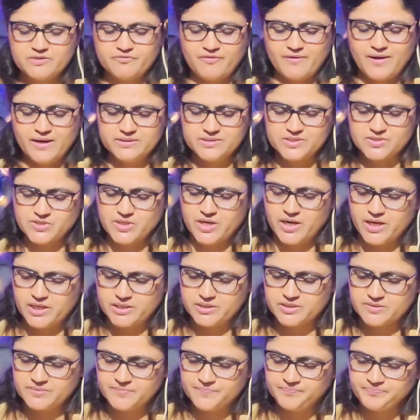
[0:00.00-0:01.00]
the father's
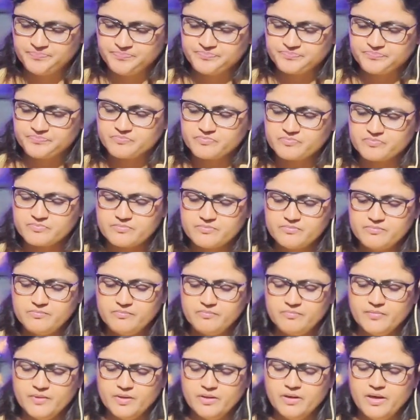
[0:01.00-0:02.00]
heart.
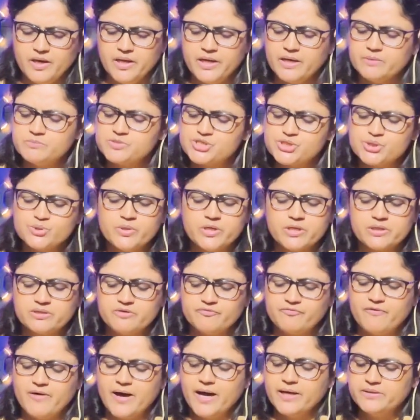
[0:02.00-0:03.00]
And I'm sure
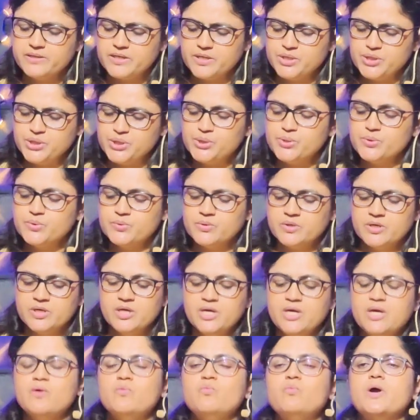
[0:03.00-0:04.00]
the father knew
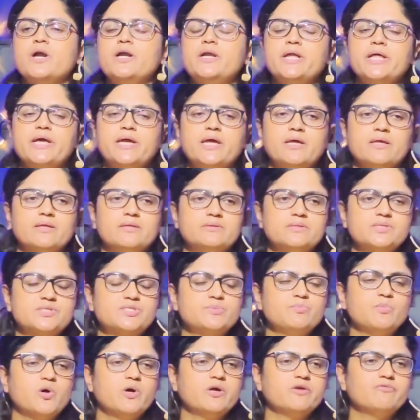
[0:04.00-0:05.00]
one day
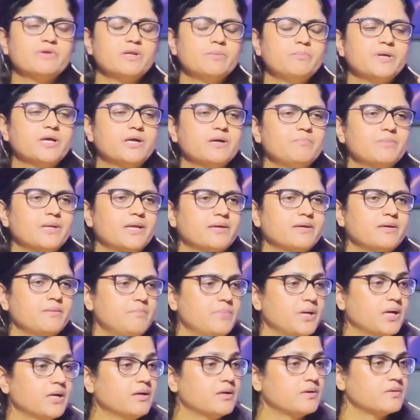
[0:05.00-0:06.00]
this boy will become like a
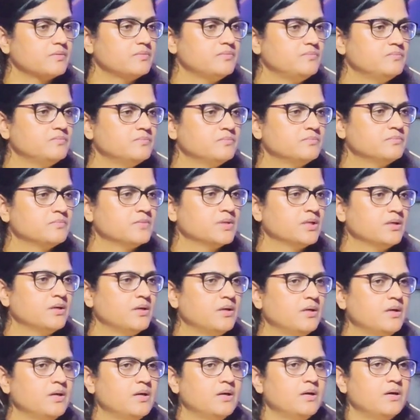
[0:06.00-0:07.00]
beggar.
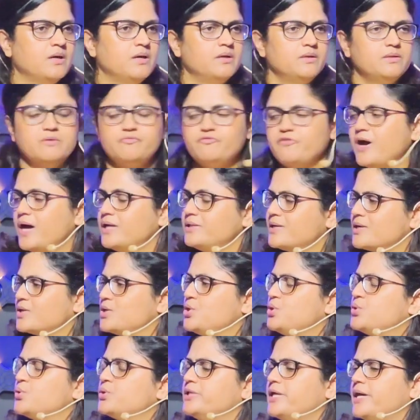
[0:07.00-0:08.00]
The father
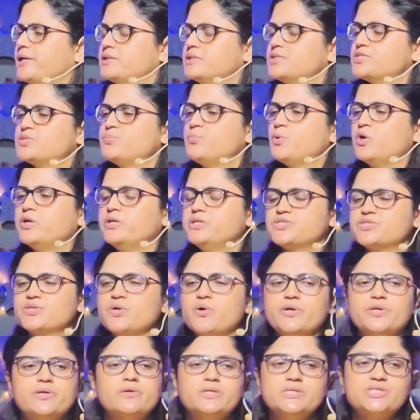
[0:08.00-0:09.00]
knew that this boy is
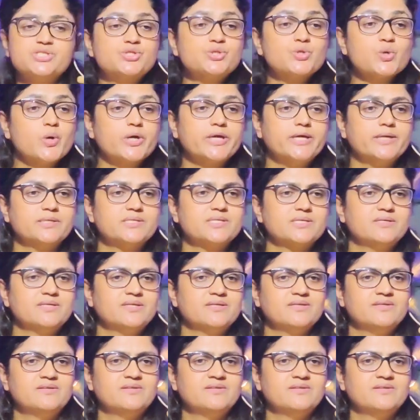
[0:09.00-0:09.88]
going to destroy it.